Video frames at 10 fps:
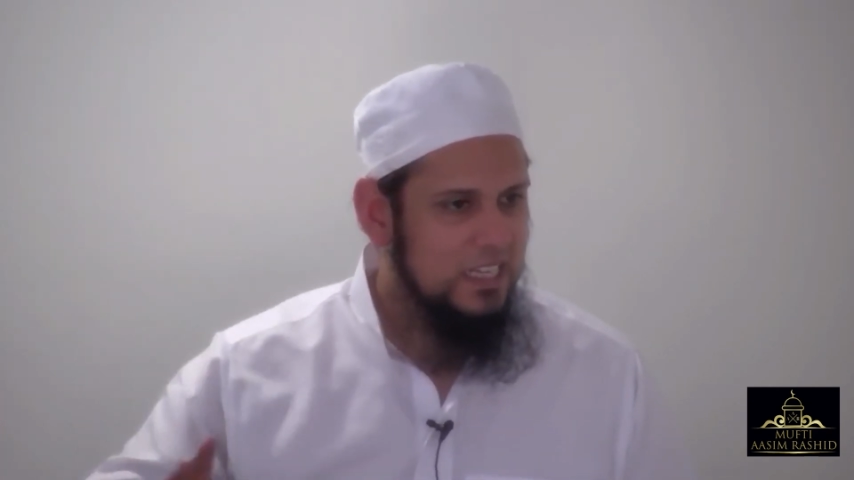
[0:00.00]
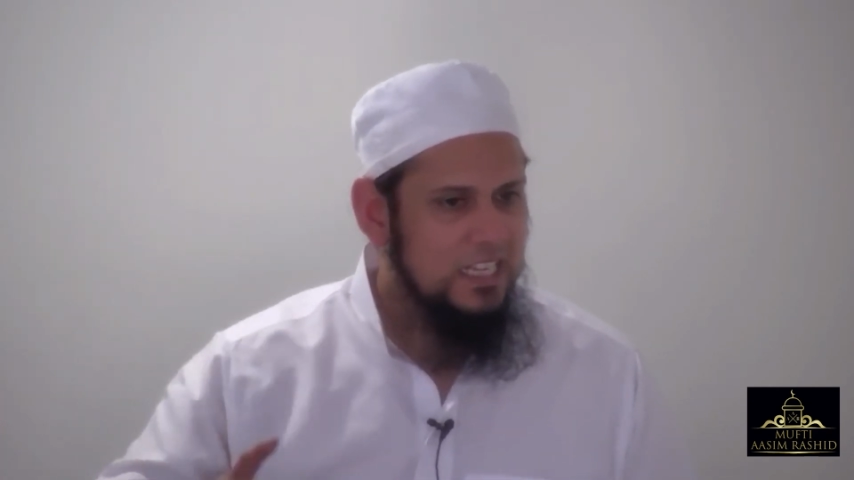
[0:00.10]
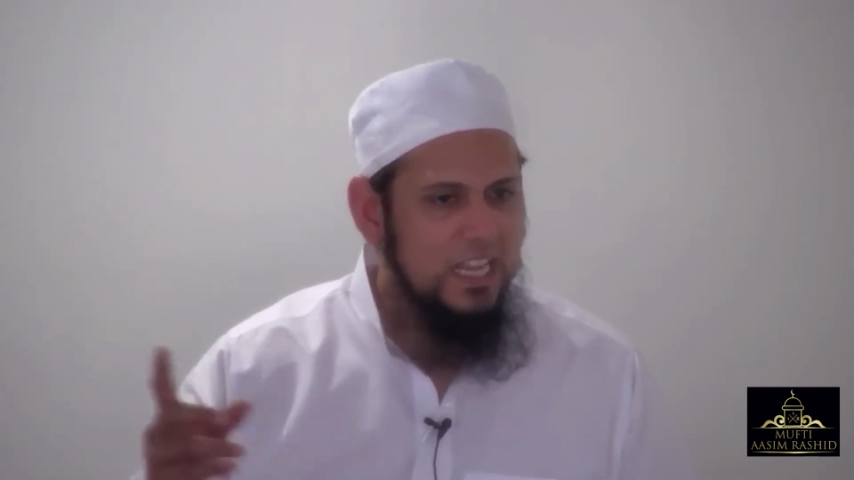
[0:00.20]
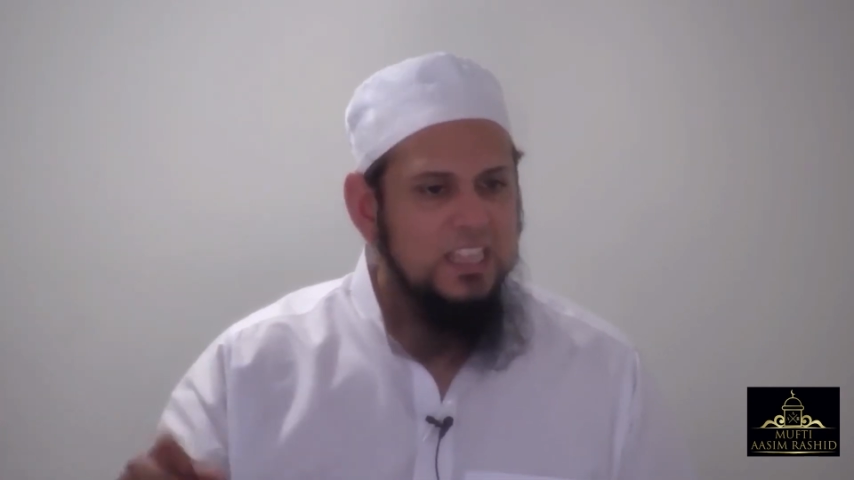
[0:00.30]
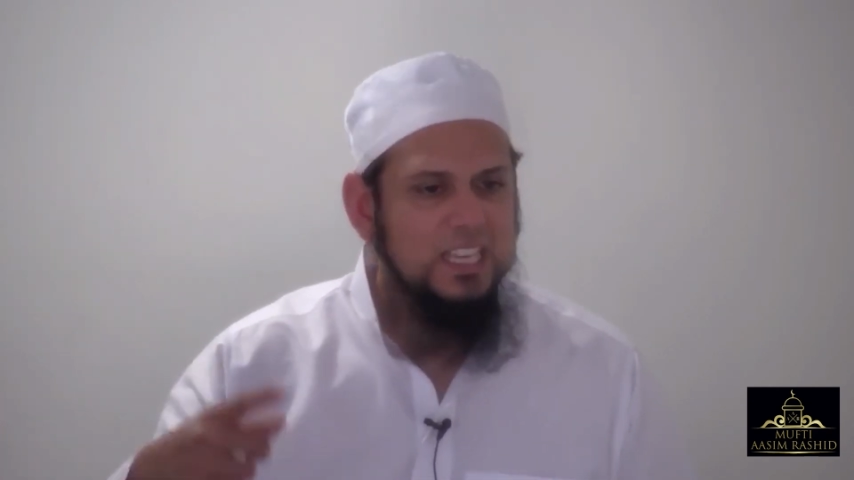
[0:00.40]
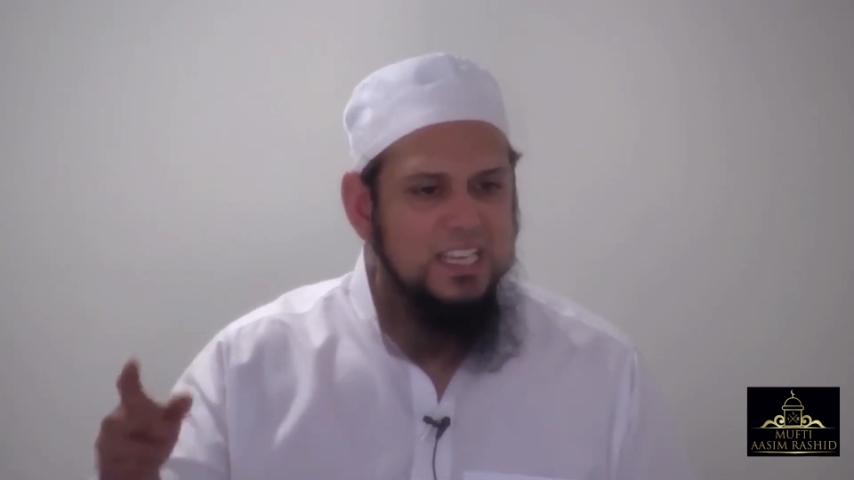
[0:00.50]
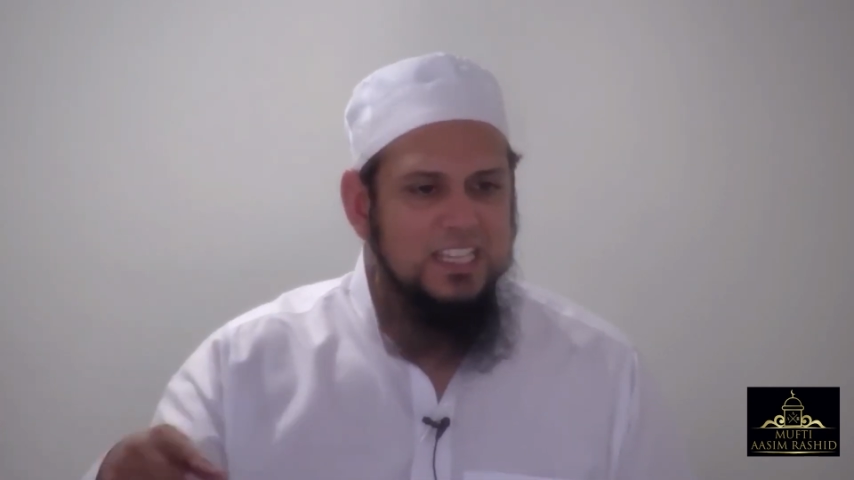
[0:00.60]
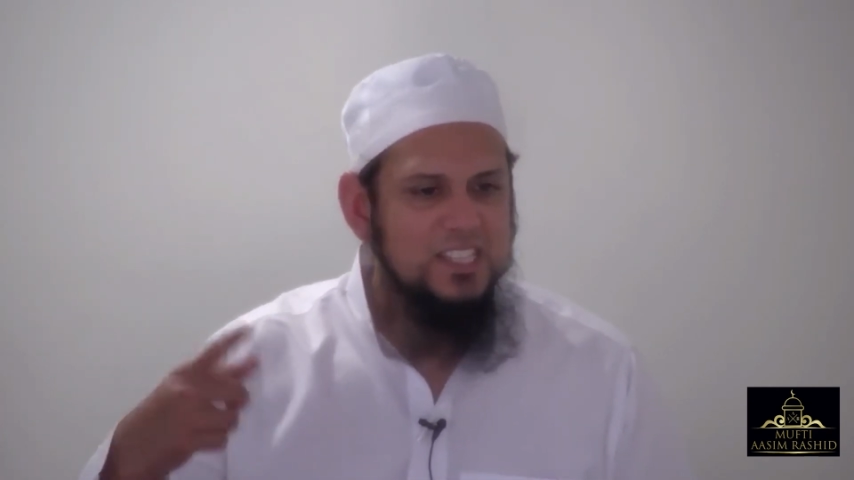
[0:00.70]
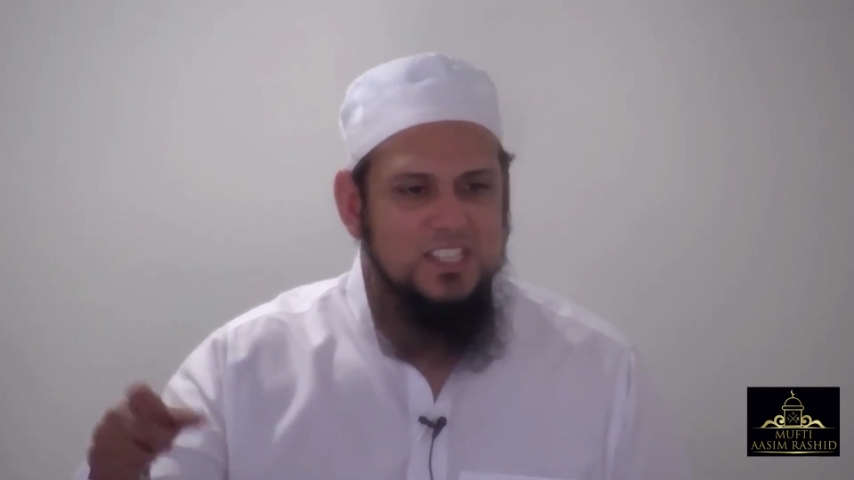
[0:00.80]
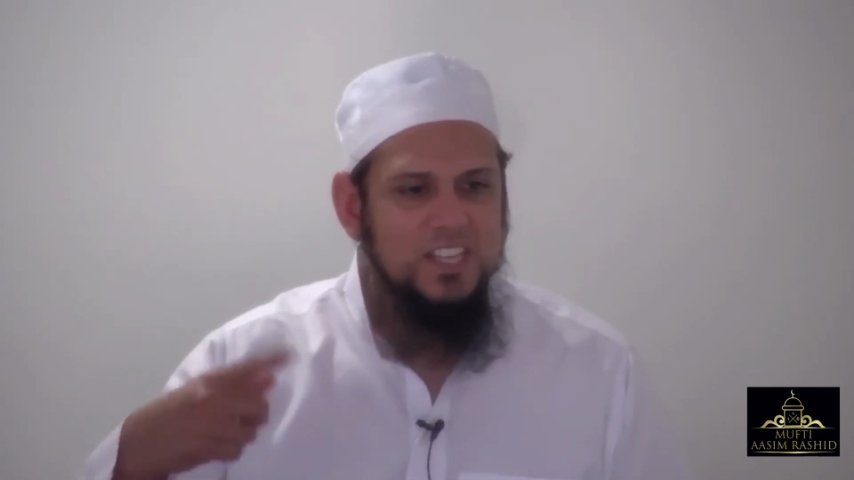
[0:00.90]
Nothing
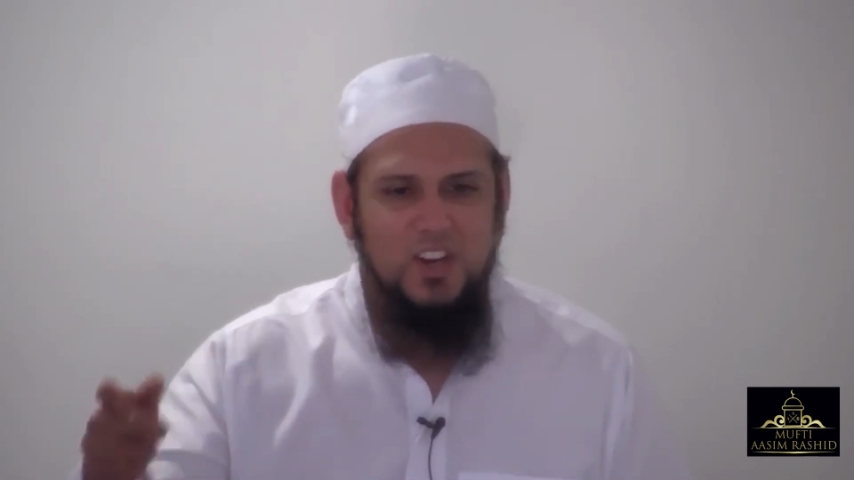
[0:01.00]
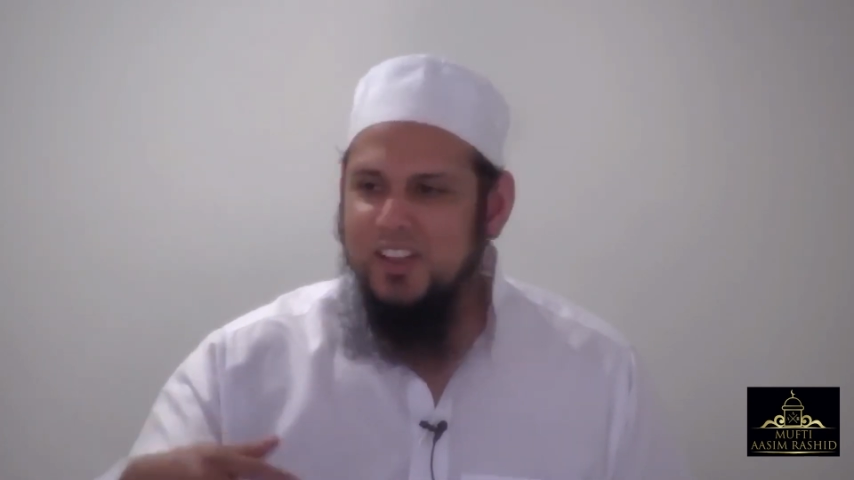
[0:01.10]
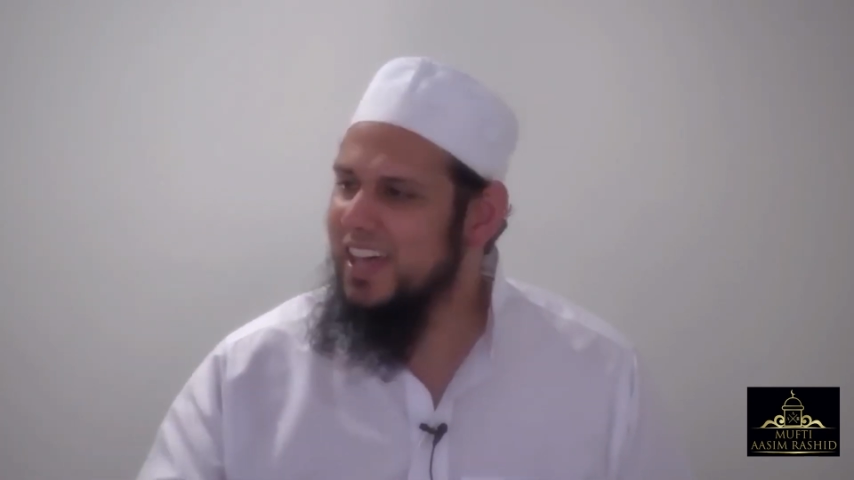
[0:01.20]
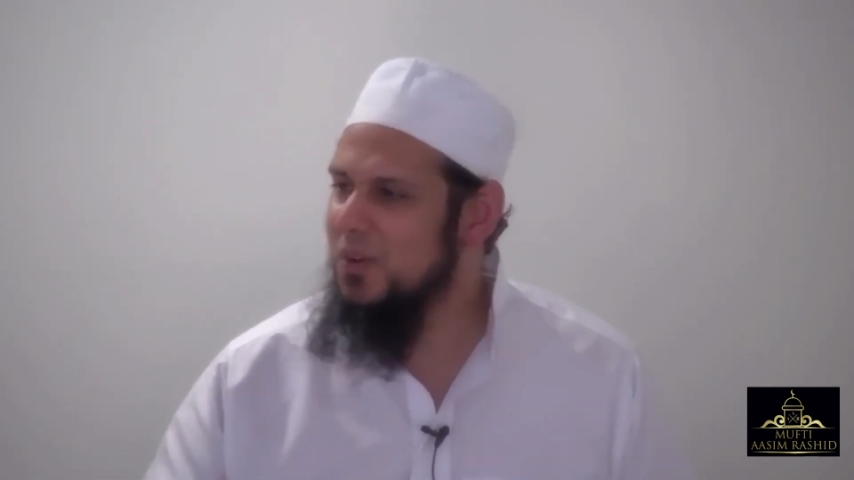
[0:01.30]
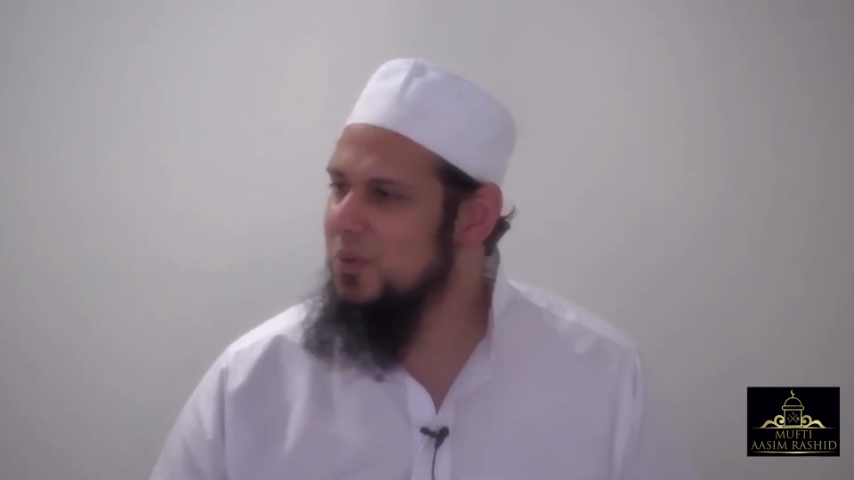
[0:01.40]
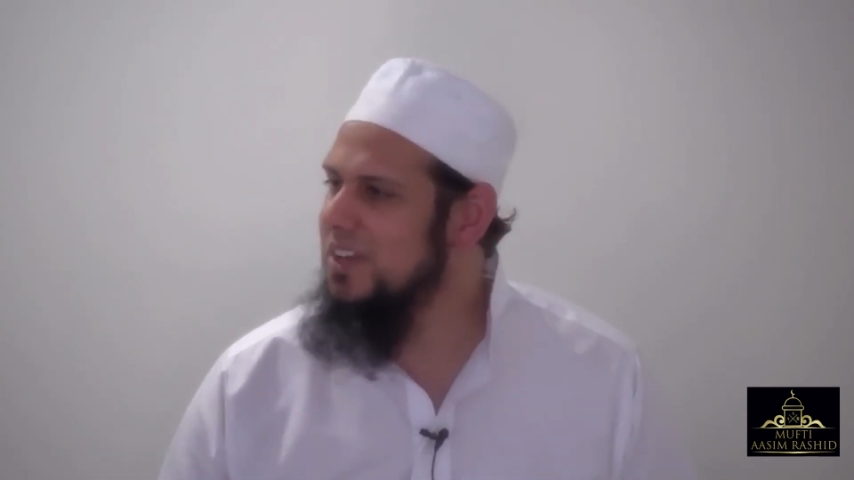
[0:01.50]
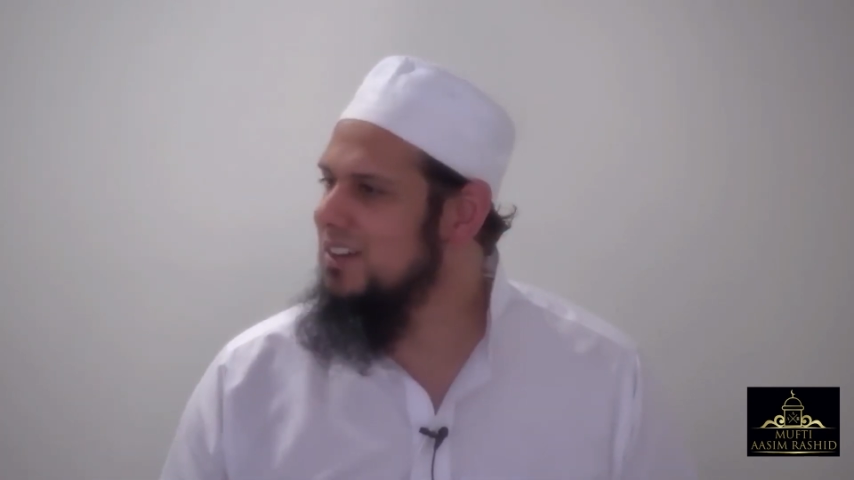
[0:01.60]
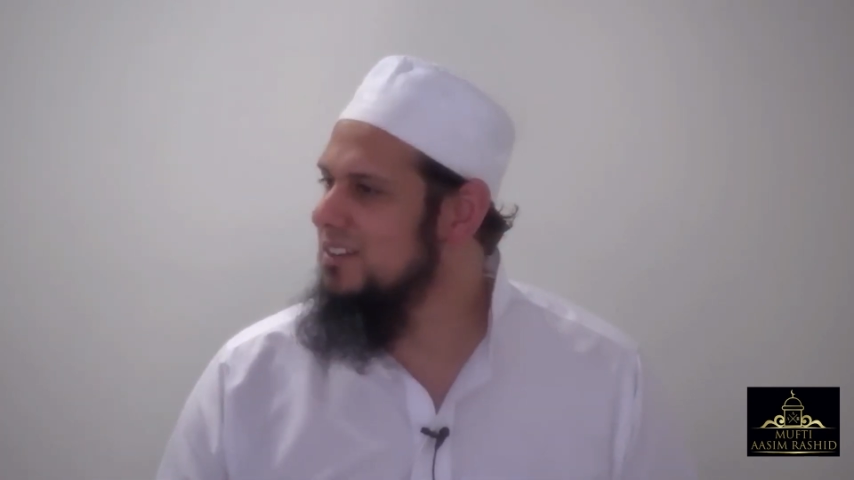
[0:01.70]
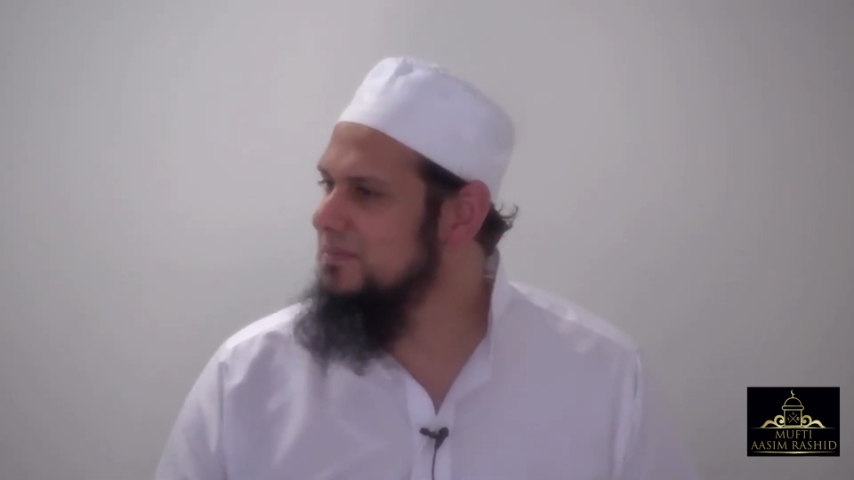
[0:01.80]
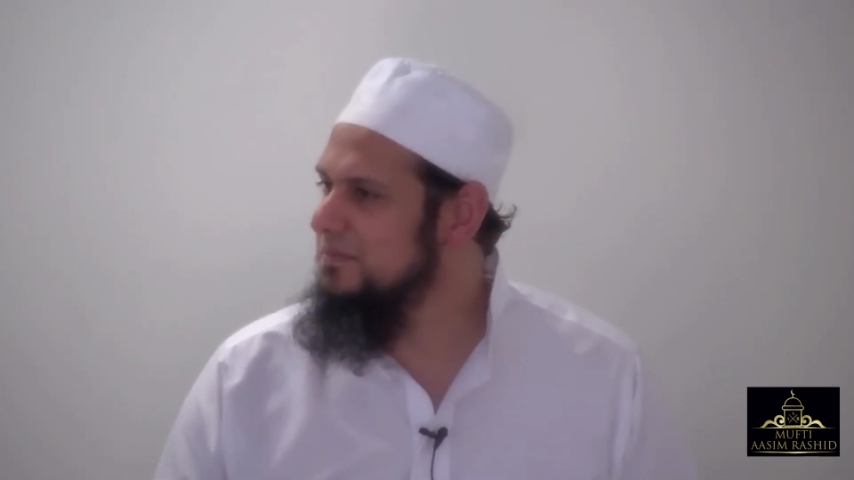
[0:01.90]
can sit on that
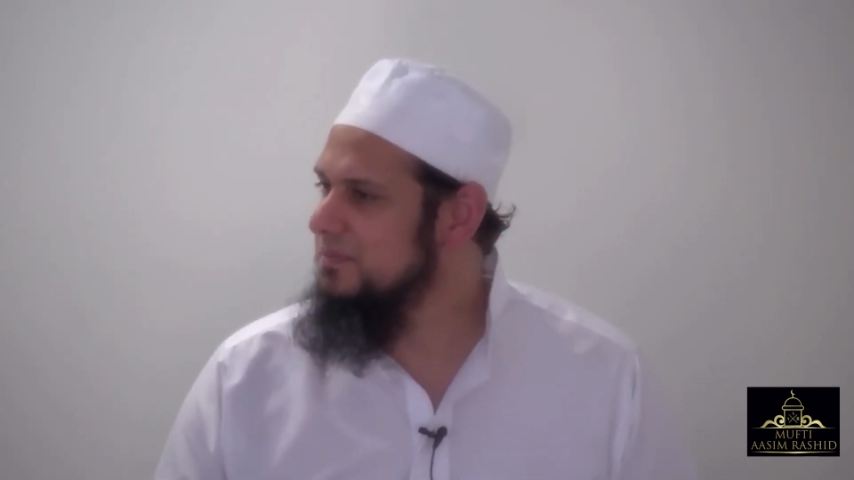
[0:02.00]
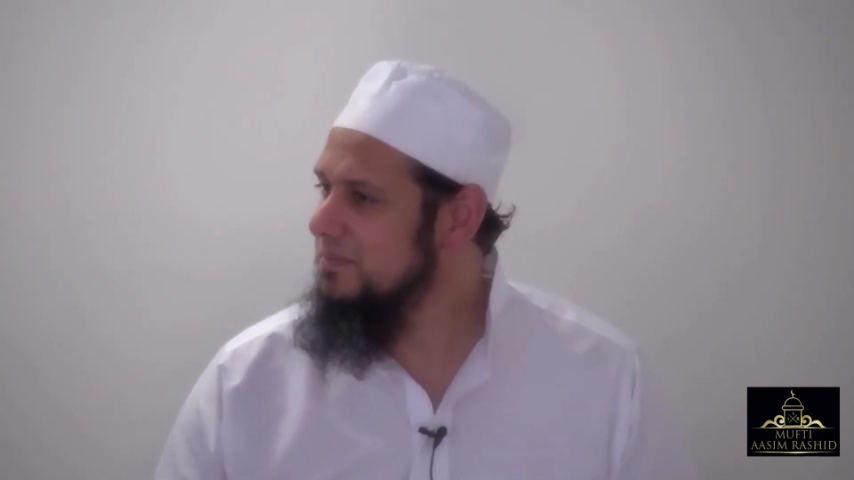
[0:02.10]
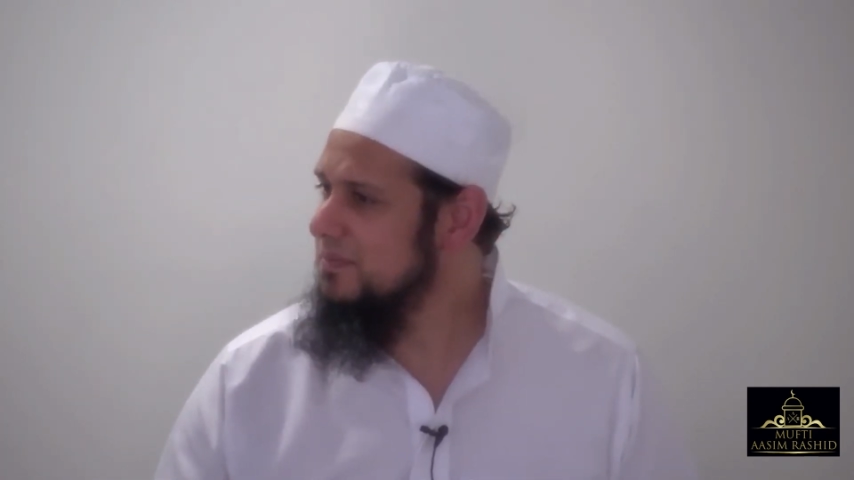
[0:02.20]
wheel.